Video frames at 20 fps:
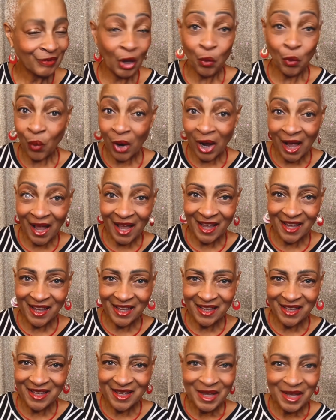Why?
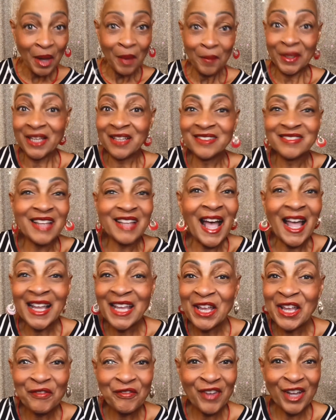Because I
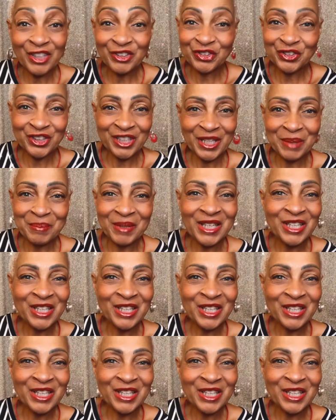can't find your name